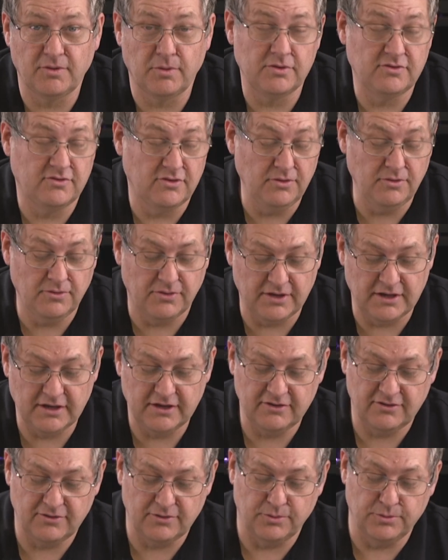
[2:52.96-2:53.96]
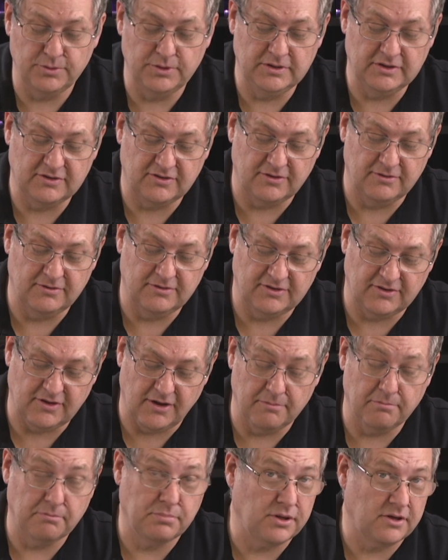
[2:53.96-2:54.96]
undo things, all you need to do is
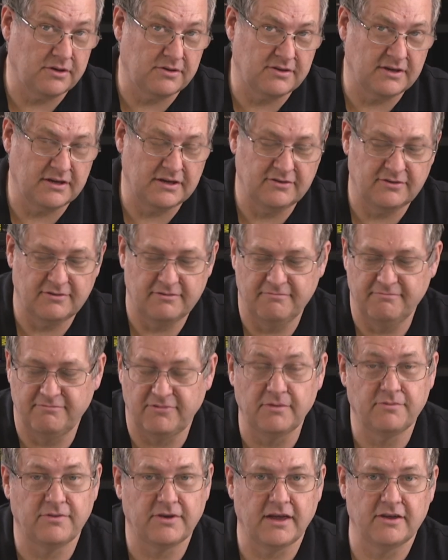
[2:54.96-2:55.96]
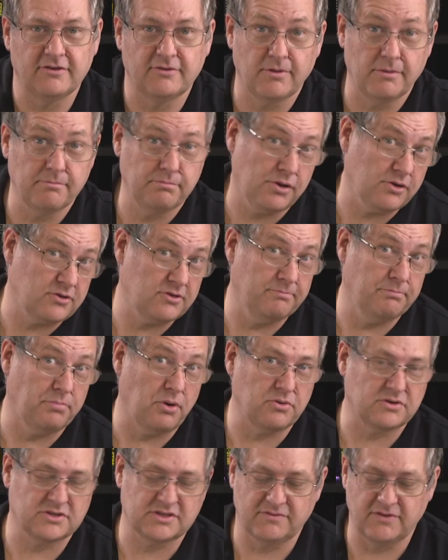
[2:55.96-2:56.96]
unplug things. Don't forget to unplug the
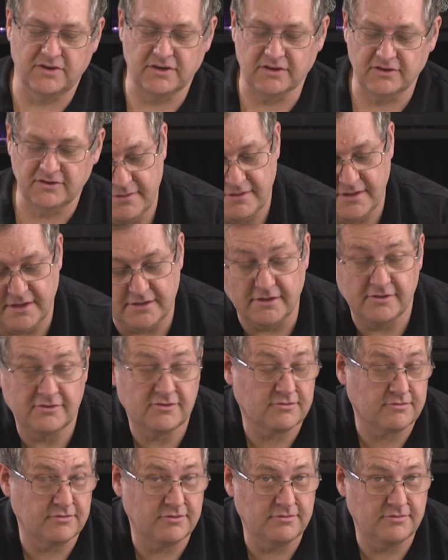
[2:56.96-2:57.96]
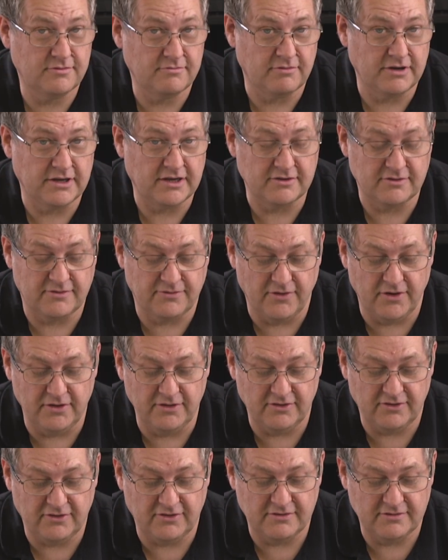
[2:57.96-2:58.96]
box first, then unscrew the ring at the
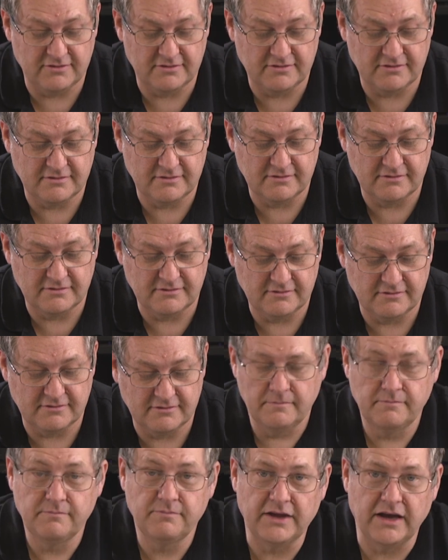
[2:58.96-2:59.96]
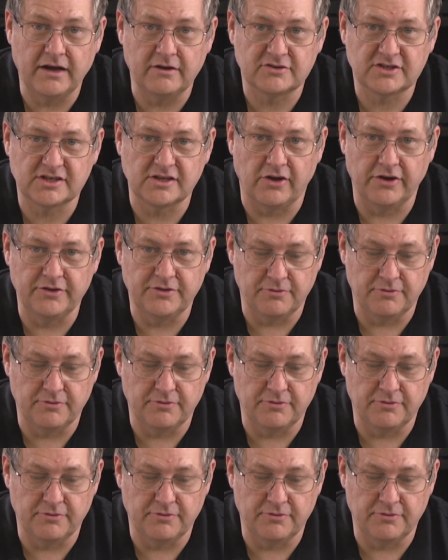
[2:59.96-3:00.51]
front. Now slide the